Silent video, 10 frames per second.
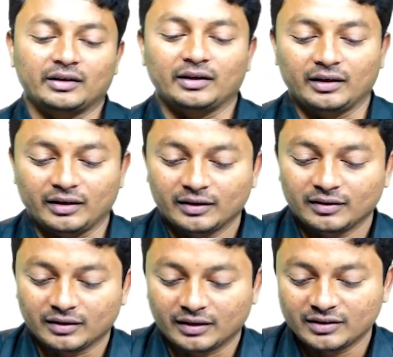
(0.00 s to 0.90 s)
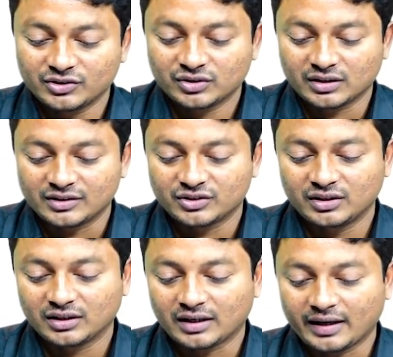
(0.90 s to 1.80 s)
A, that is
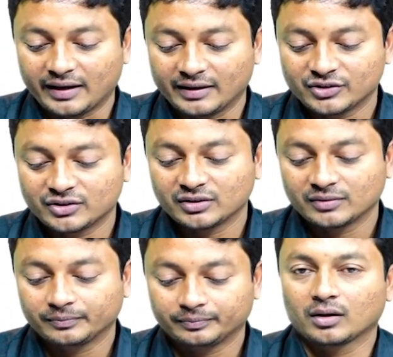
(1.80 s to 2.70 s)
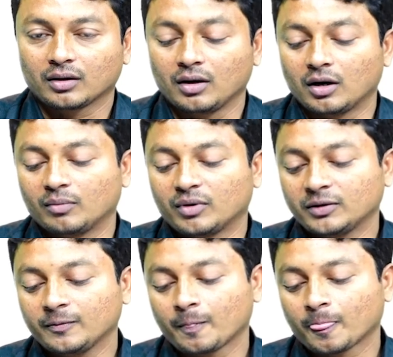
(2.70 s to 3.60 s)
considered as
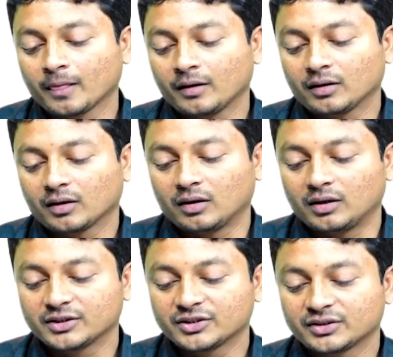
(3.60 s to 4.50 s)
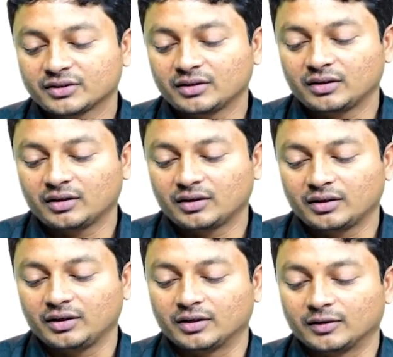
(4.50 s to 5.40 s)
gamma cos
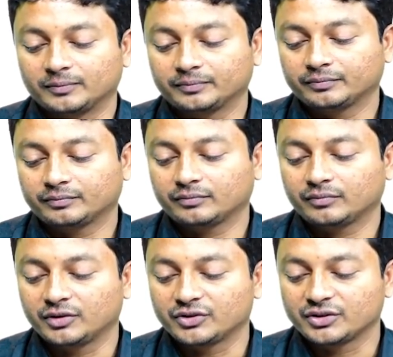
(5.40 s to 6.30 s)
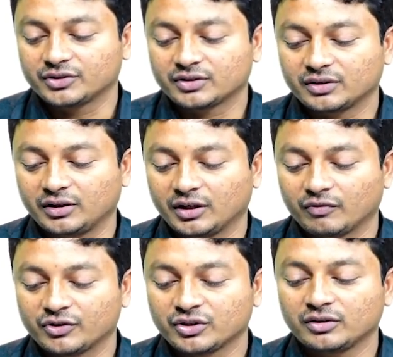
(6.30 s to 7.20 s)
theta. This is
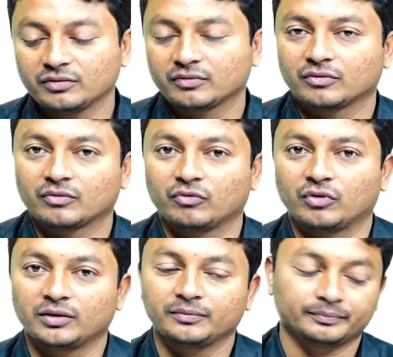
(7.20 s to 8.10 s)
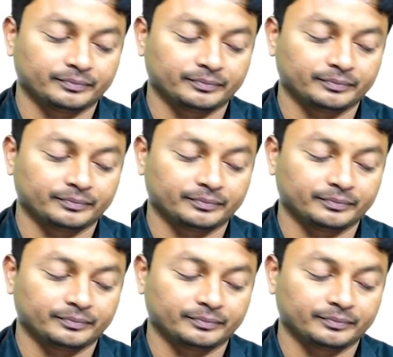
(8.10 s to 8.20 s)
equation 1.